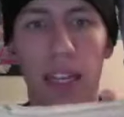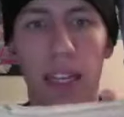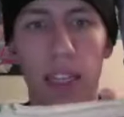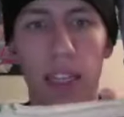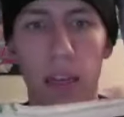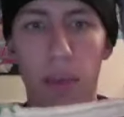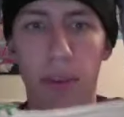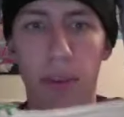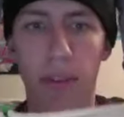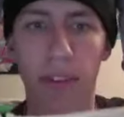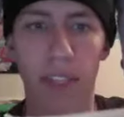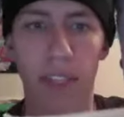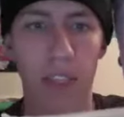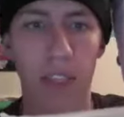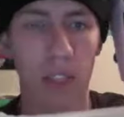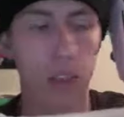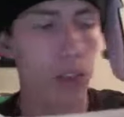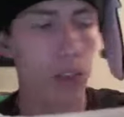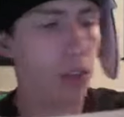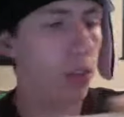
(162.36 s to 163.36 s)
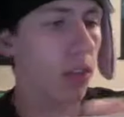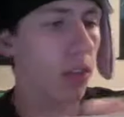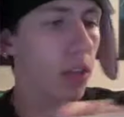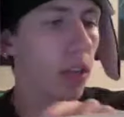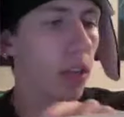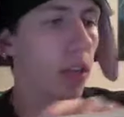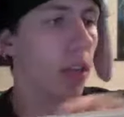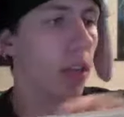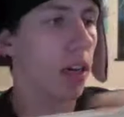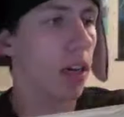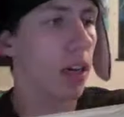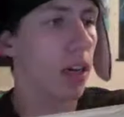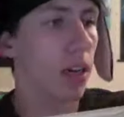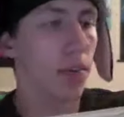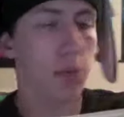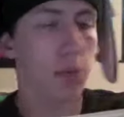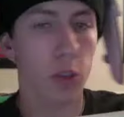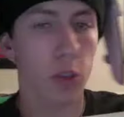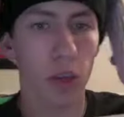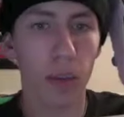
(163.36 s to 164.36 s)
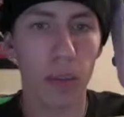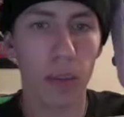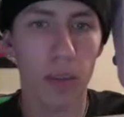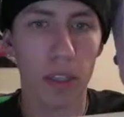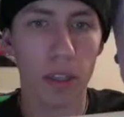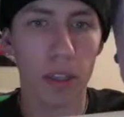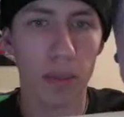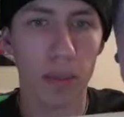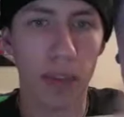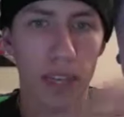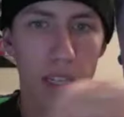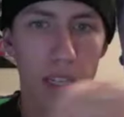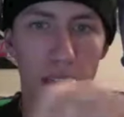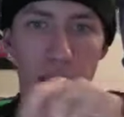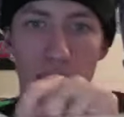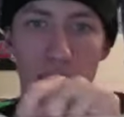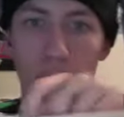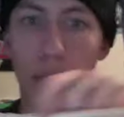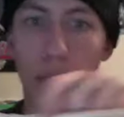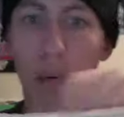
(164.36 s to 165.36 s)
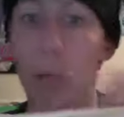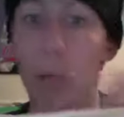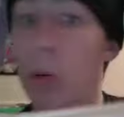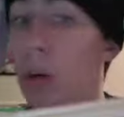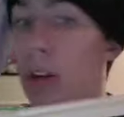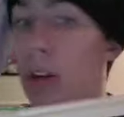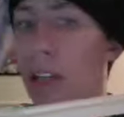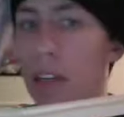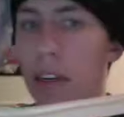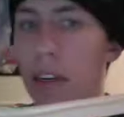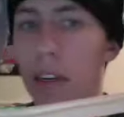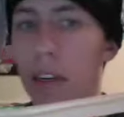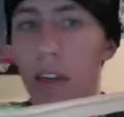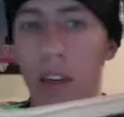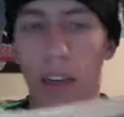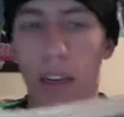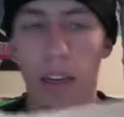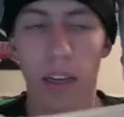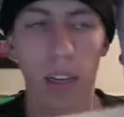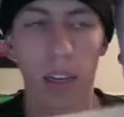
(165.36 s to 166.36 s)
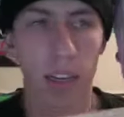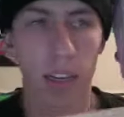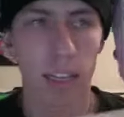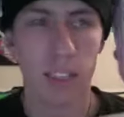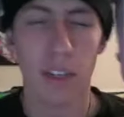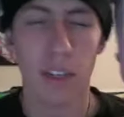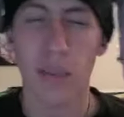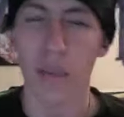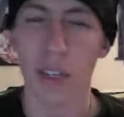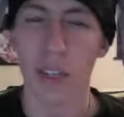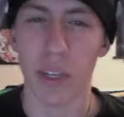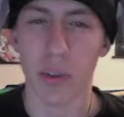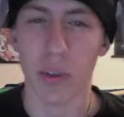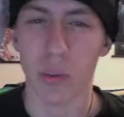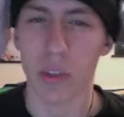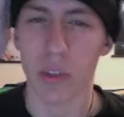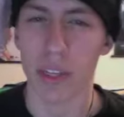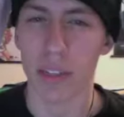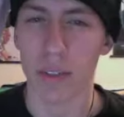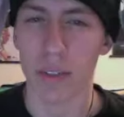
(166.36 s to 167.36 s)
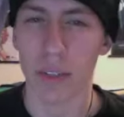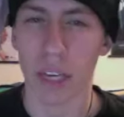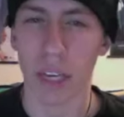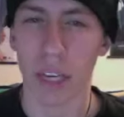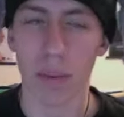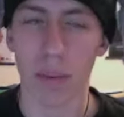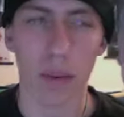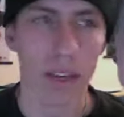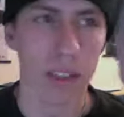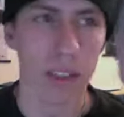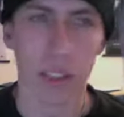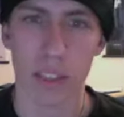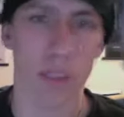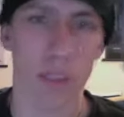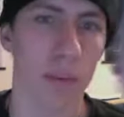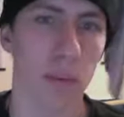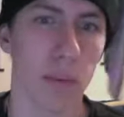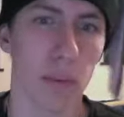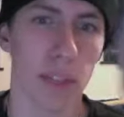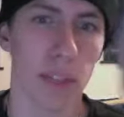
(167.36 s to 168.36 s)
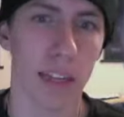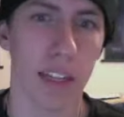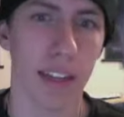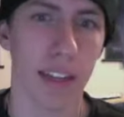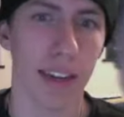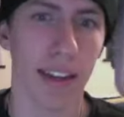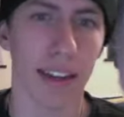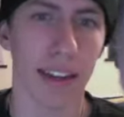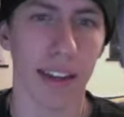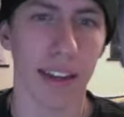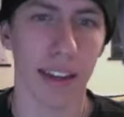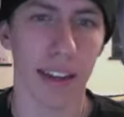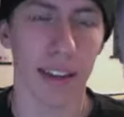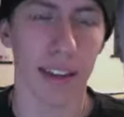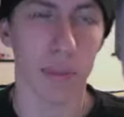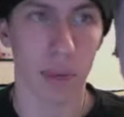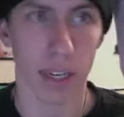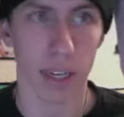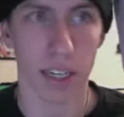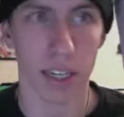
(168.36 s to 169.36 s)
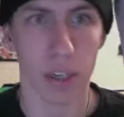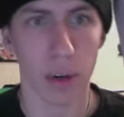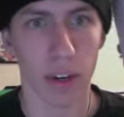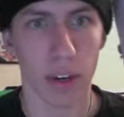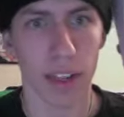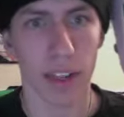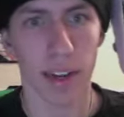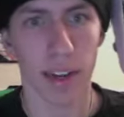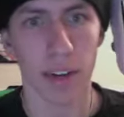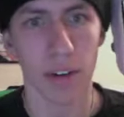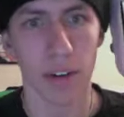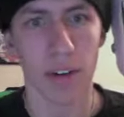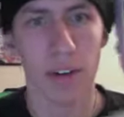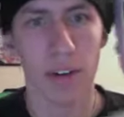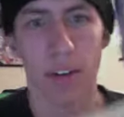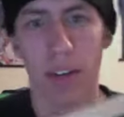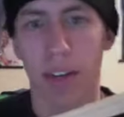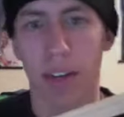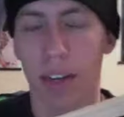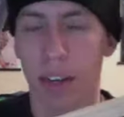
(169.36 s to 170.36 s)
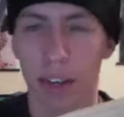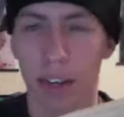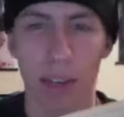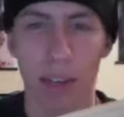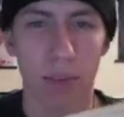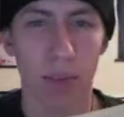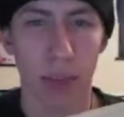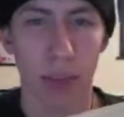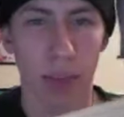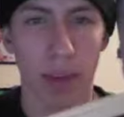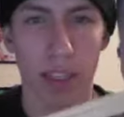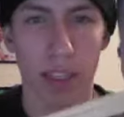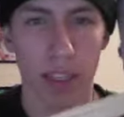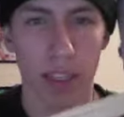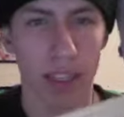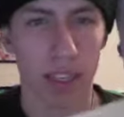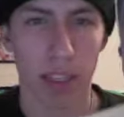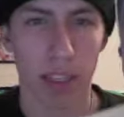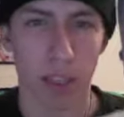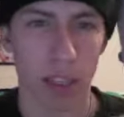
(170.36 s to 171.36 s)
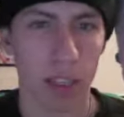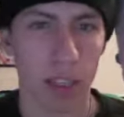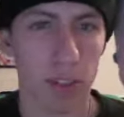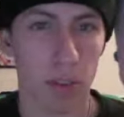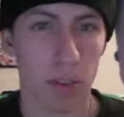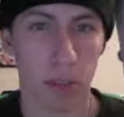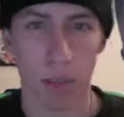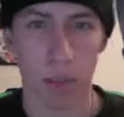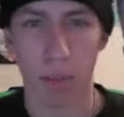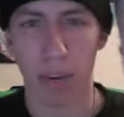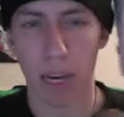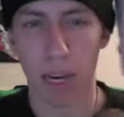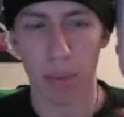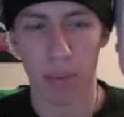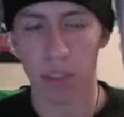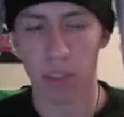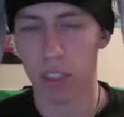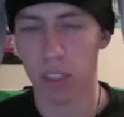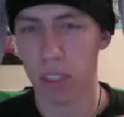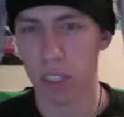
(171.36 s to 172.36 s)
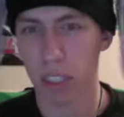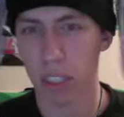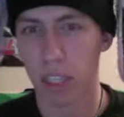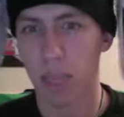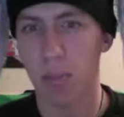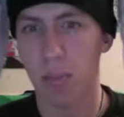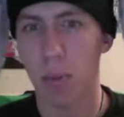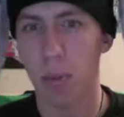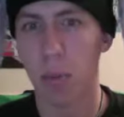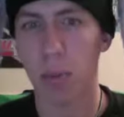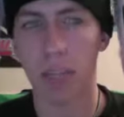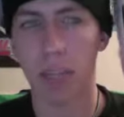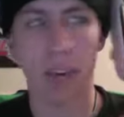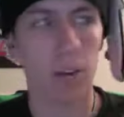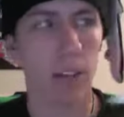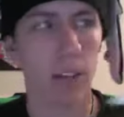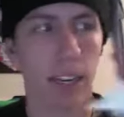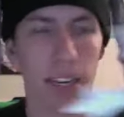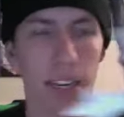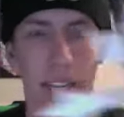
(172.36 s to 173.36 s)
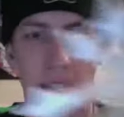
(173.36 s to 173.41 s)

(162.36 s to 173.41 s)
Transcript: little bit of external trim. This will be actually a purple color. I saw a really cool color scheme, and I talked it over with the client, and we're going to try that out. It really makes all the other colors really pop with just this nice purple outlining